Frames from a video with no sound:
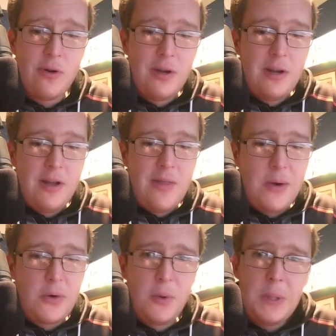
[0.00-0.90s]
or
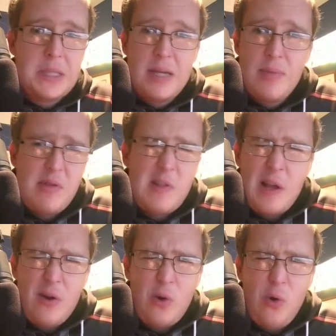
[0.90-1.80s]
they're called the
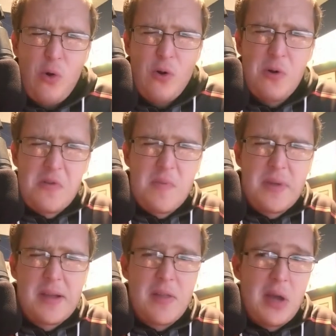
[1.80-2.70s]
Demon Slayer Corps
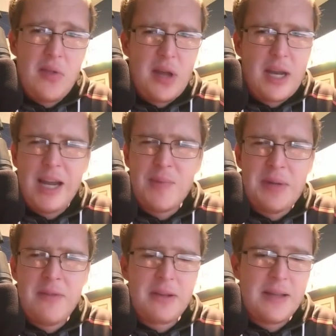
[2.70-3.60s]
or something, they
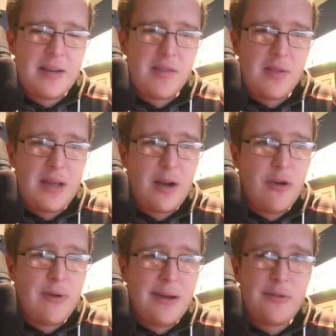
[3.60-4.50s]
can't be having that, so
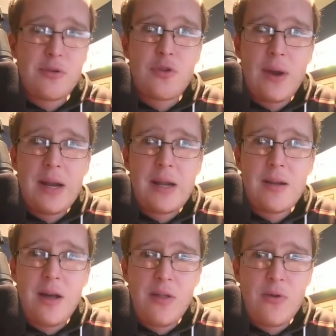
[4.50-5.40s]
they go around
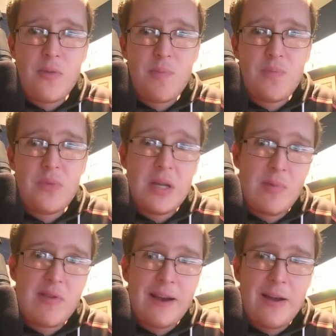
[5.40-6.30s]
training other
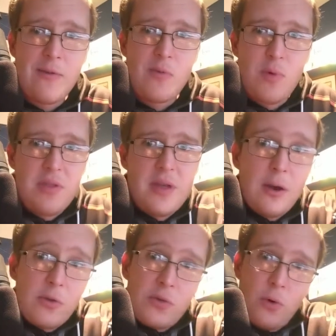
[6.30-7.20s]
demon slayers
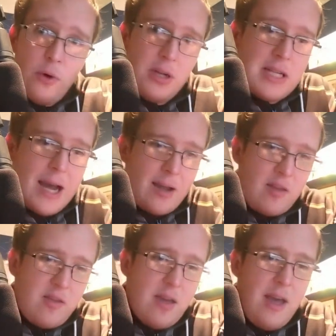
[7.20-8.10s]
with their sword
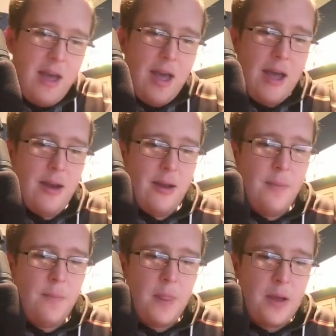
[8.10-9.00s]
attacks.
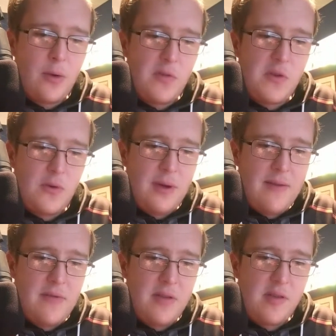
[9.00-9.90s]
And they
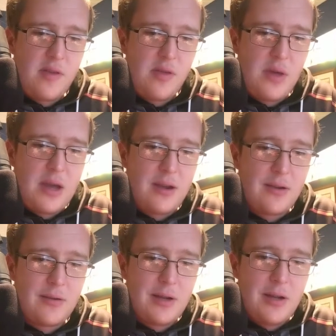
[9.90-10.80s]
also have this
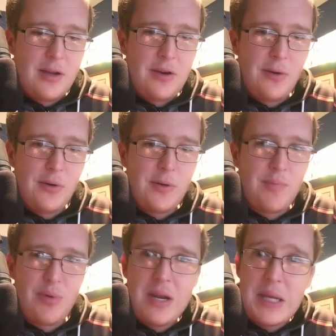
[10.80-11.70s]
thing
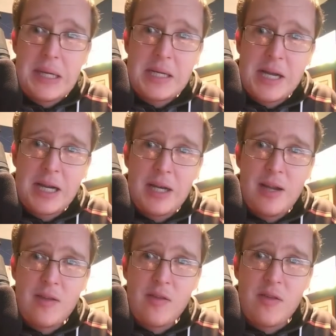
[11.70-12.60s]
called breathing
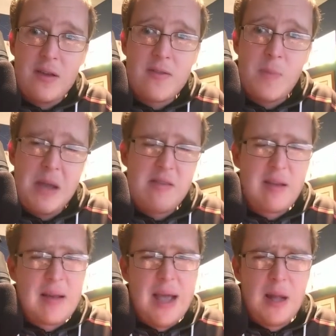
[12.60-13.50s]
techniques. It's
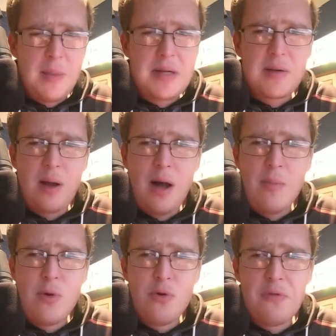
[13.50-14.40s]
basically
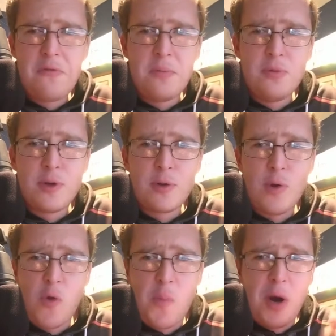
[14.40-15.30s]
elemental hormone
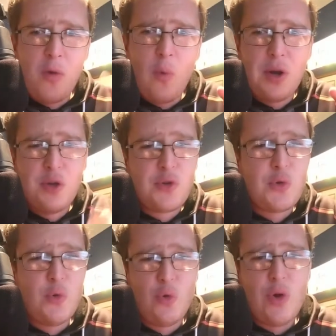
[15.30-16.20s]
from JoJo's Part
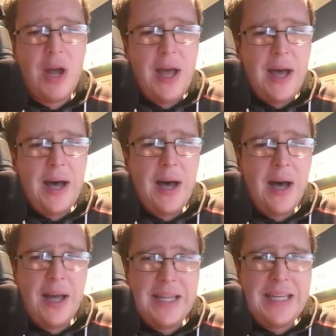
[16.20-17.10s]
1 and 2.
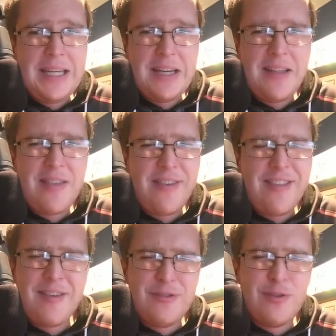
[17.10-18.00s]
Yeah,
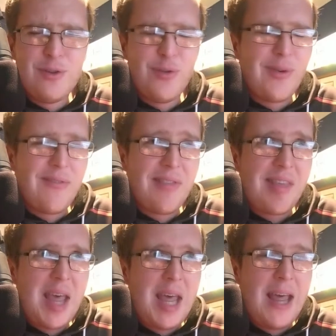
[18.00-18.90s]
it's a JoJo's
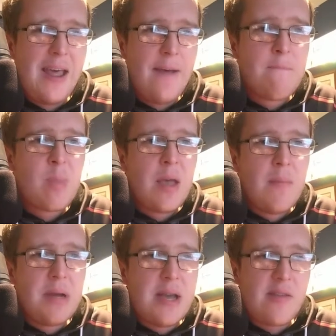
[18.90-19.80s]
reference.
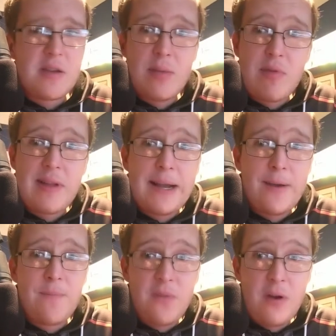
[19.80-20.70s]
But yes,
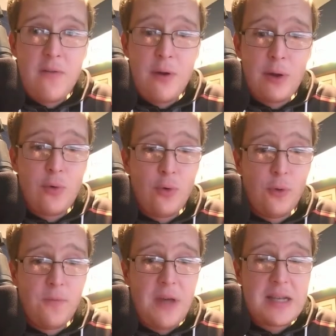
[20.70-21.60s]
Demon Slayer, very,
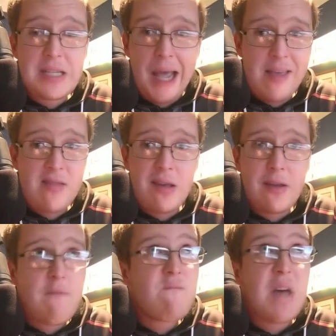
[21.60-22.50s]
very cool.
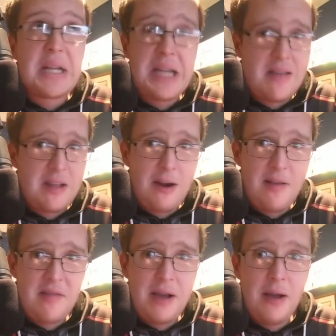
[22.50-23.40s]
Fantastic
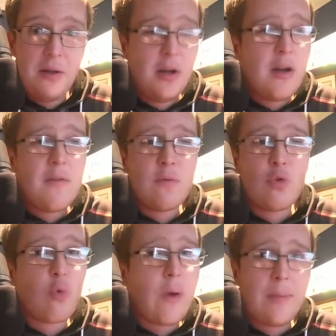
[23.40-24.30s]
art style.
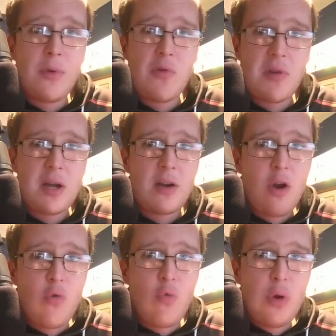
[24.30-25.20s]
Great
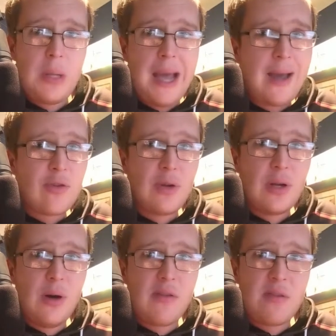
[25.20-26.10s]
music. Really
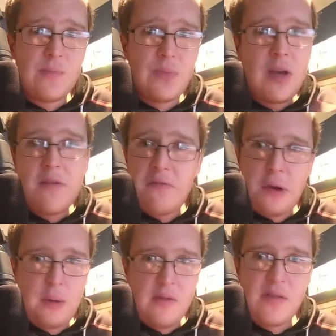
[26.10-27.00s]
actually and awesome.
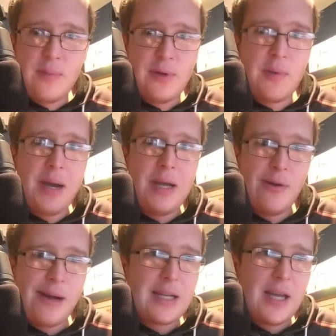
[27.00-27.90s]
Fairly similar
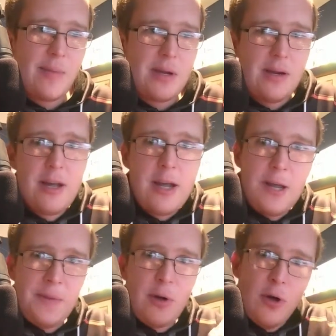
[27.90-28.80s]
to My Hero
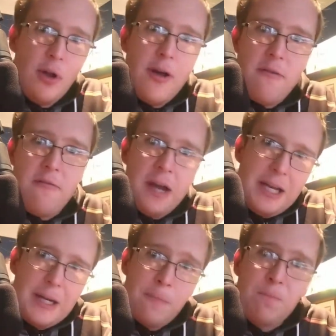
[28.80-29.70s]
Academia in the whole
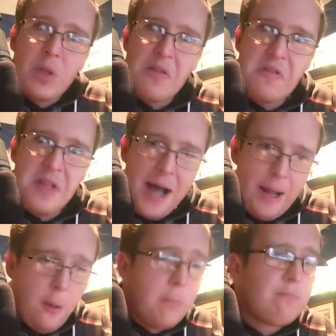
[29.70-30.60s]
fighting
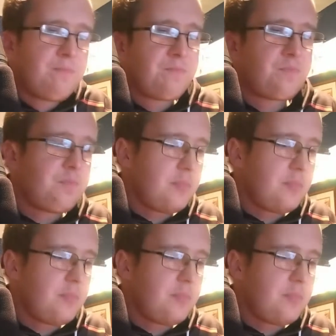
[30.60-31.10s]
style.